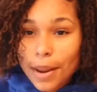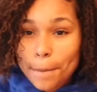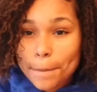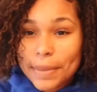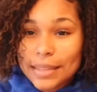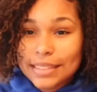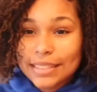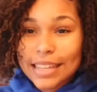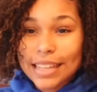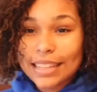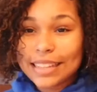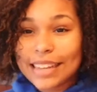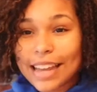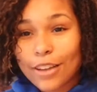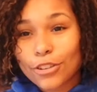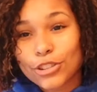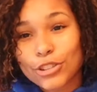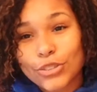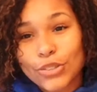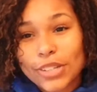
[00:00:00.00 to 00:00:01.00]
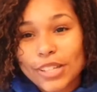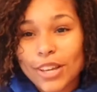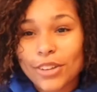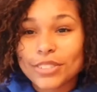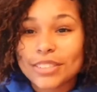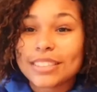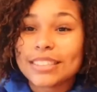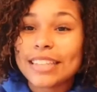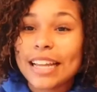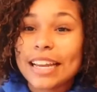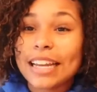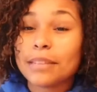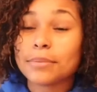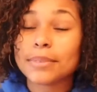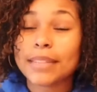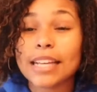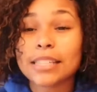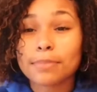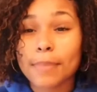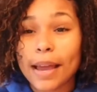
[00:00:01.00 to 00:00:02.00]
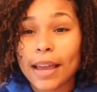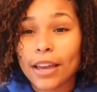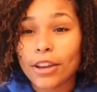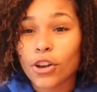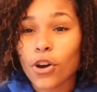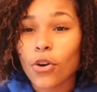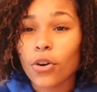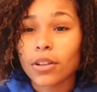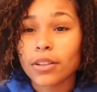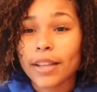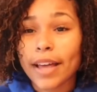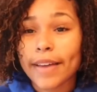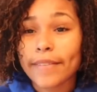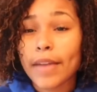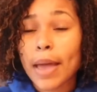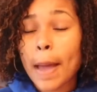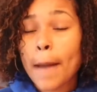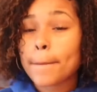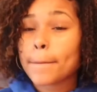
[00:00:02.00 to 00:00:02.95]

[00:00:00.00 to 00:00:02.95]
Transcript: be selling out studios and stadiums. That's my end goal in life.